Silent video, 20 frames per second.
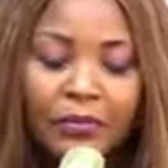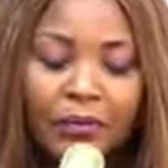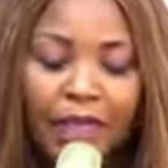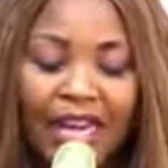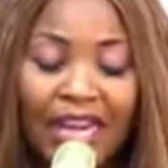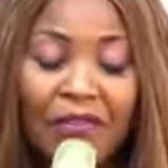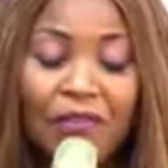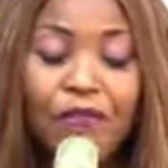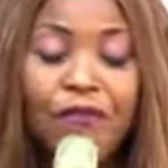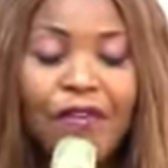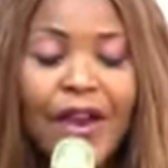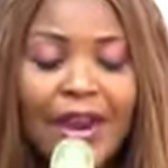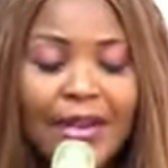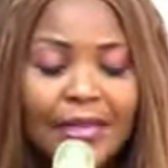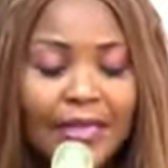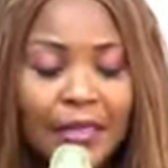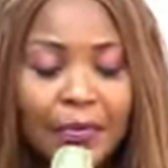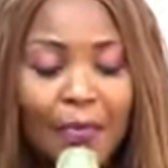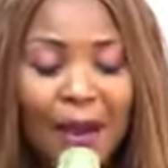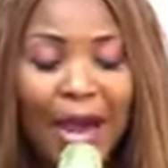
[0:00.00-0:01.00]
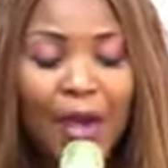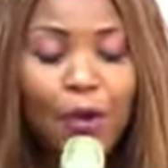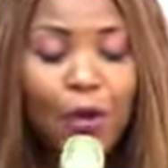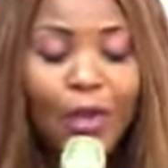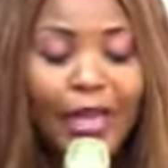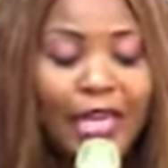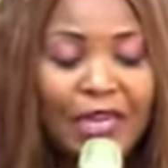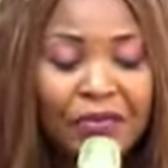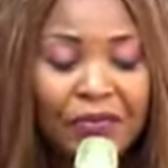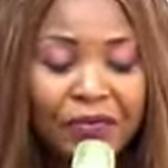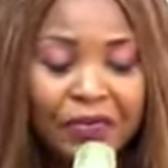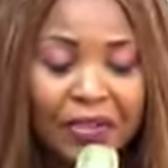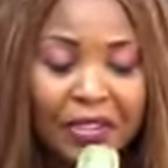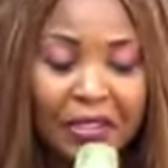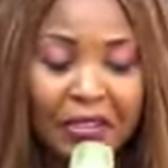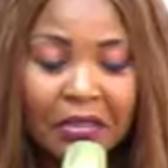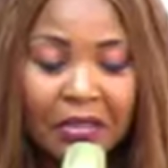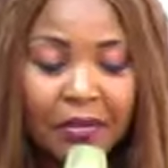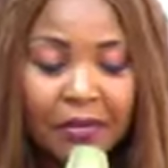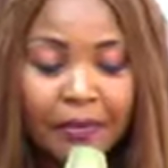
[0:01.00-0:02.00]
Invest by your
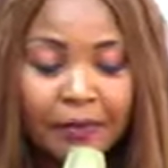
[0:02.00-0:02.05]
gifts.